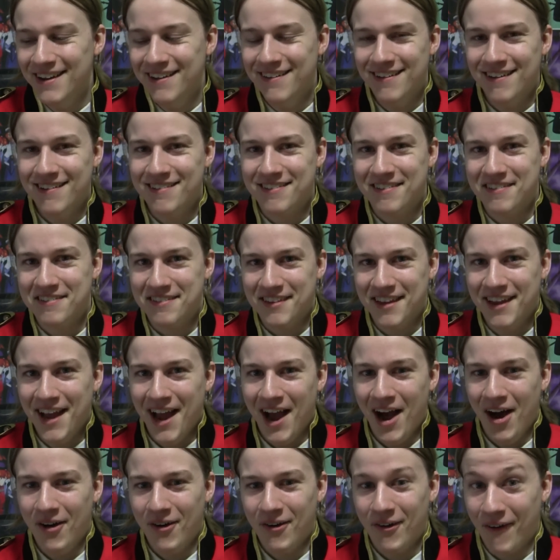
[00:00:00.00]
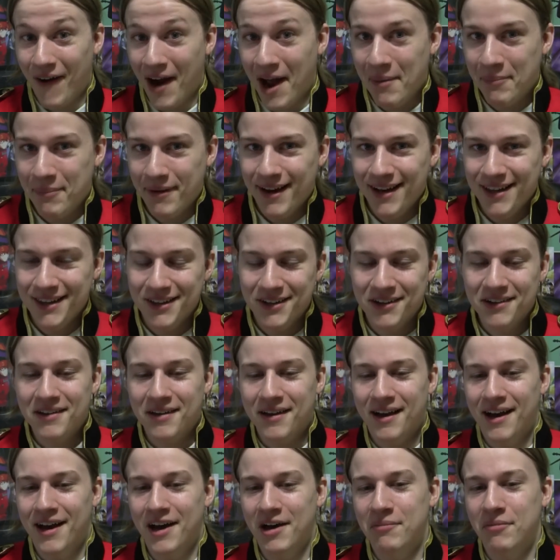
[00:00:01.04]
just to see how crap I look
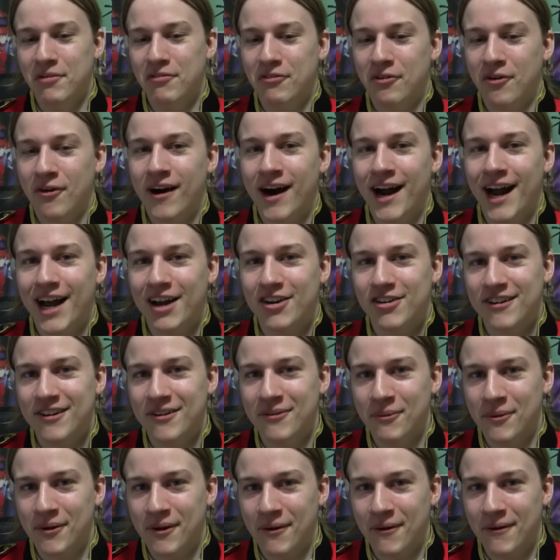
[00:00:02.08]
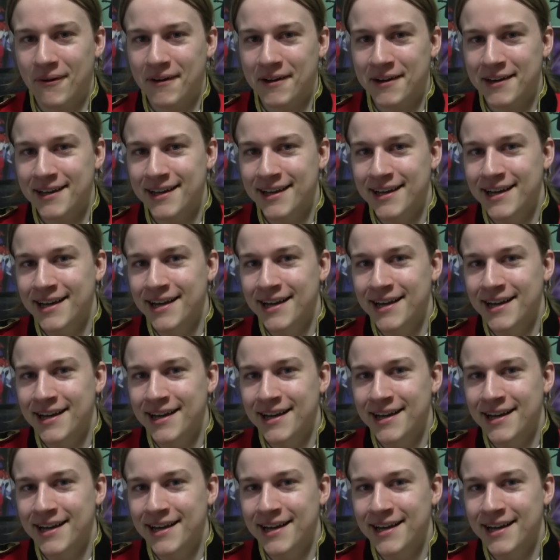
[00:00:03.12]
before I actually record